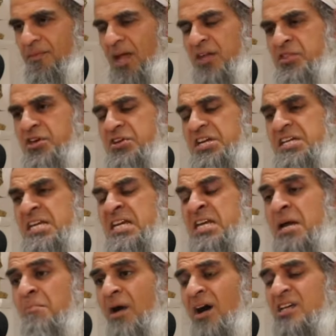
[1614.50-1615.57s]
And they're reading
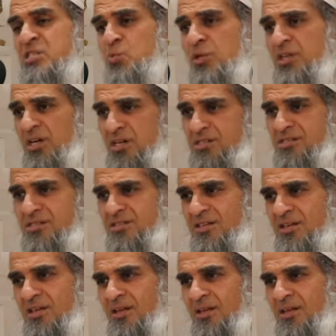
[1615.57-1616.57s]
namaz with us.